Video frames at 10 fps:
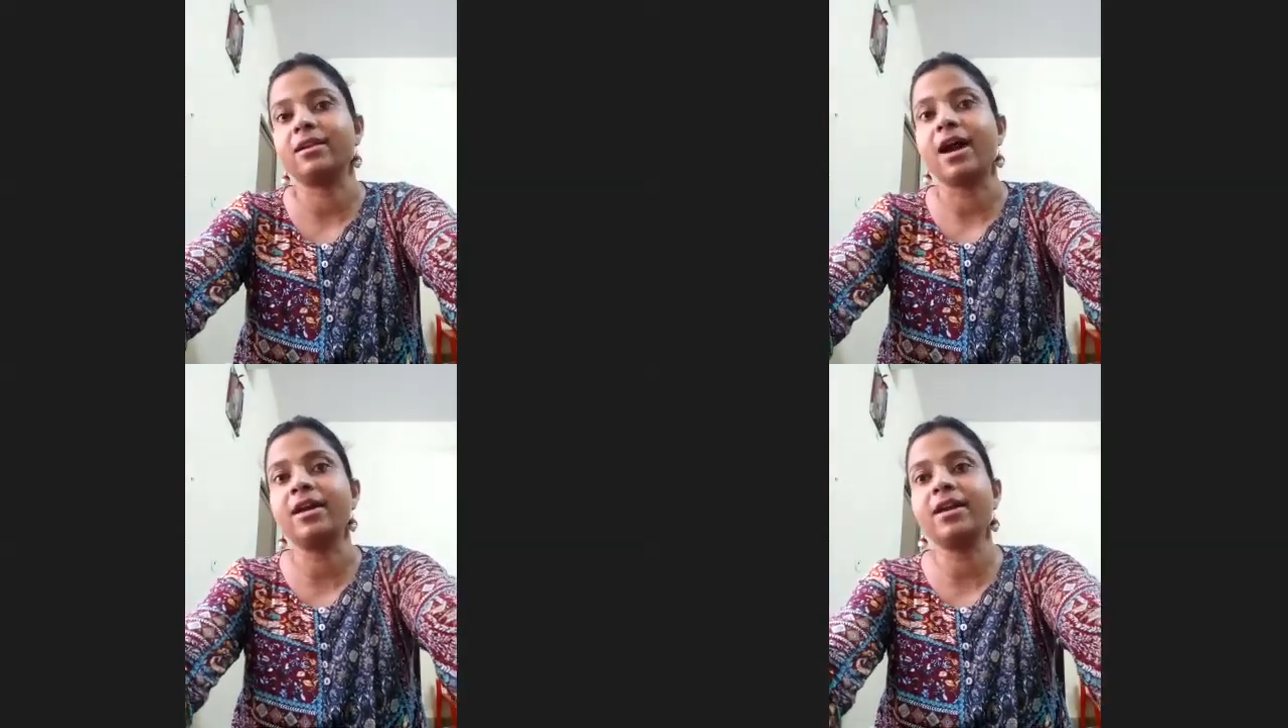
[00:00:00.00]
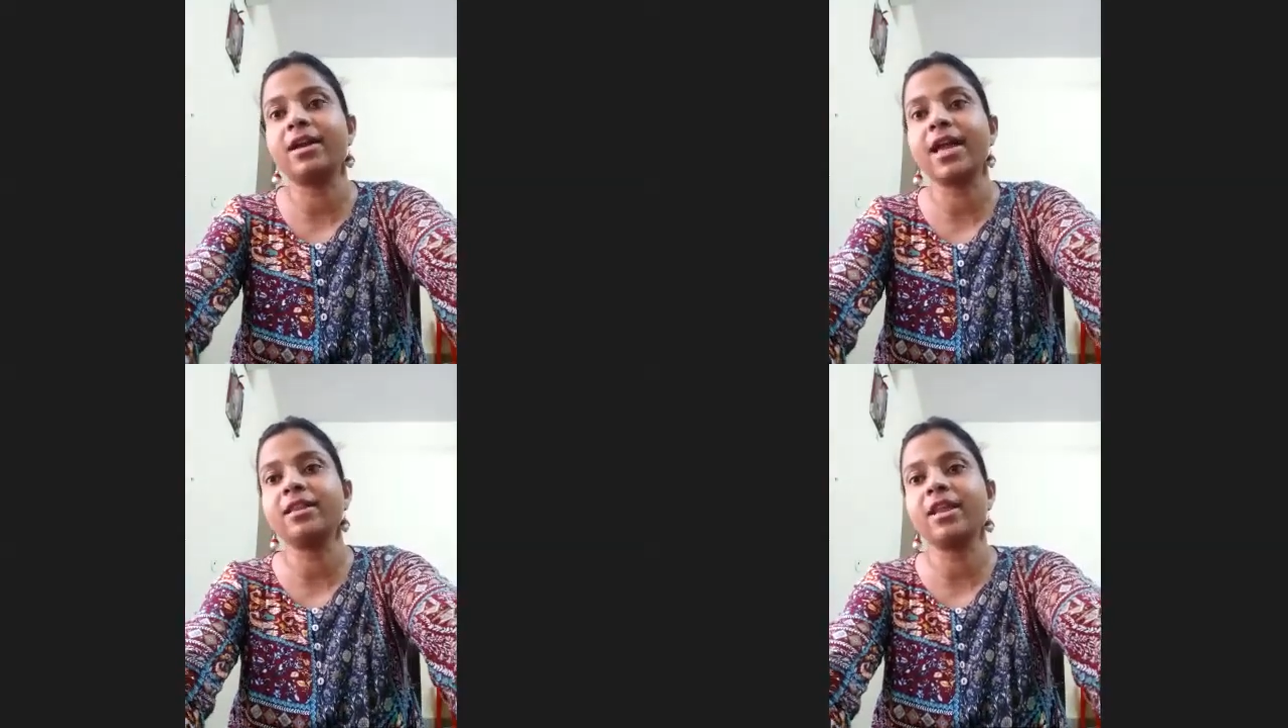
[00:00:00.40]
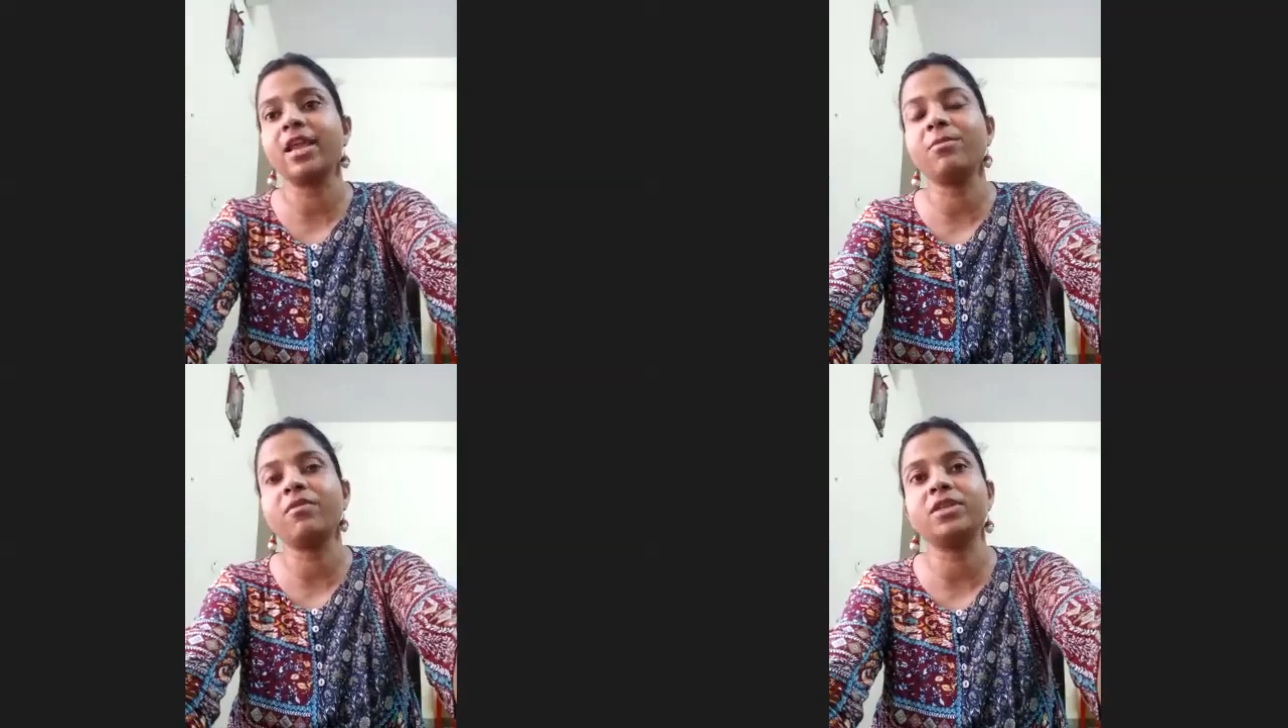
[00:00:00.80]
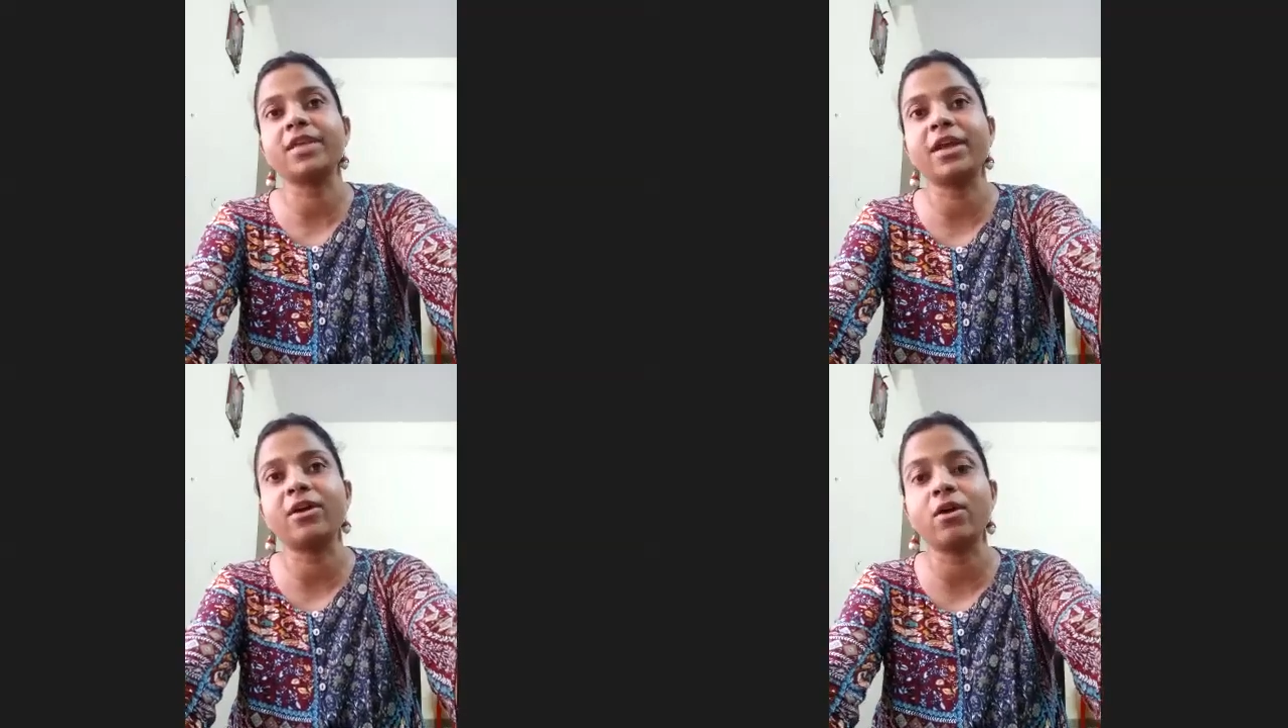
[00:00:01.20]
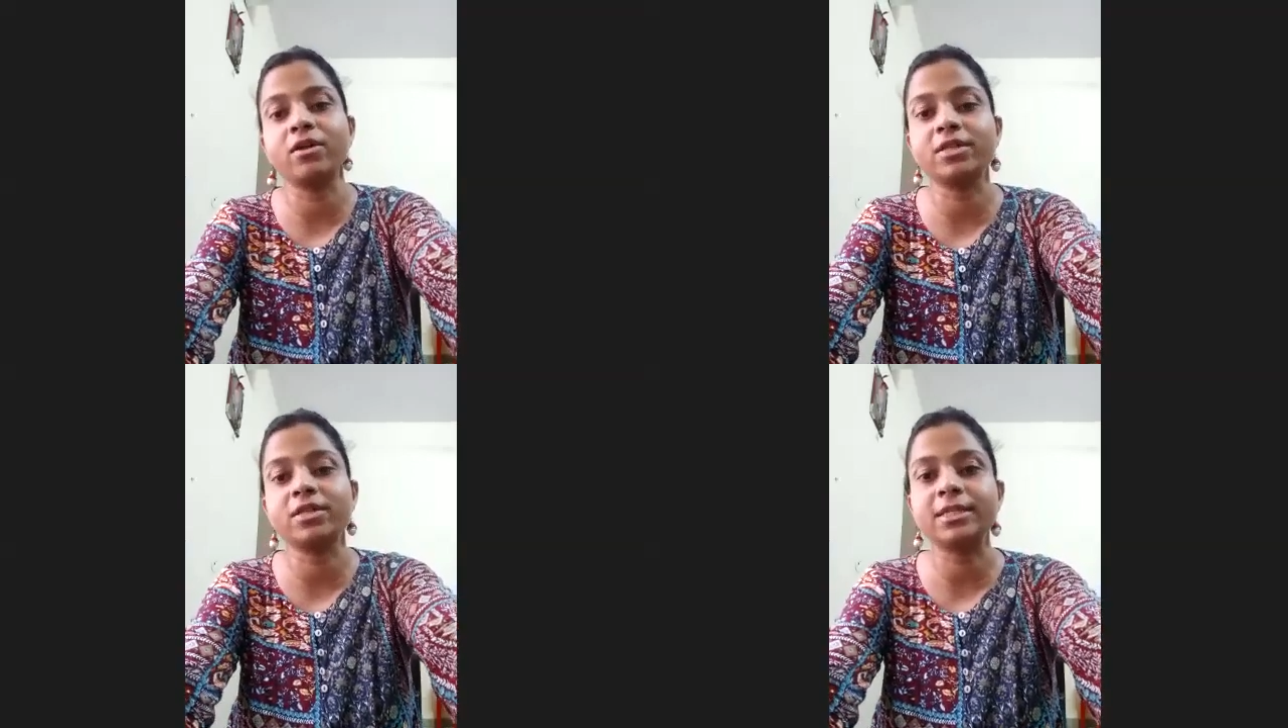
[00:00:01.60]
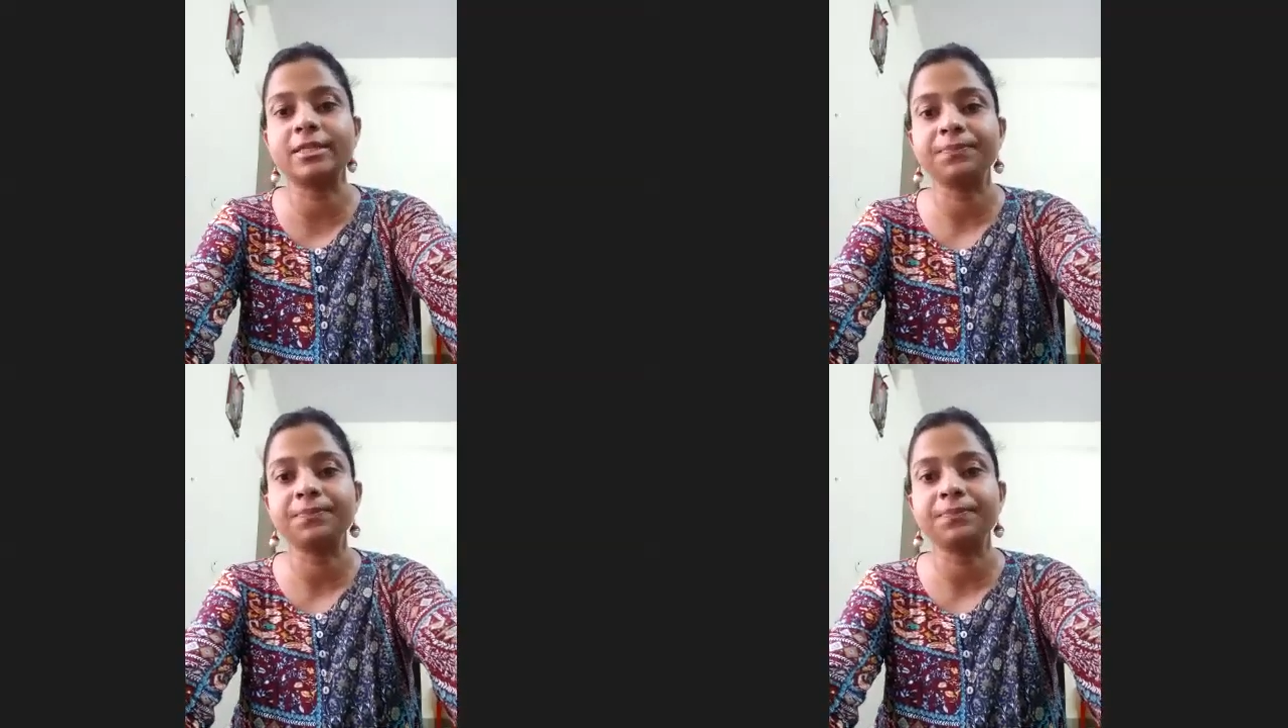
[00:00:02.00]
Underline the name of the psychologist.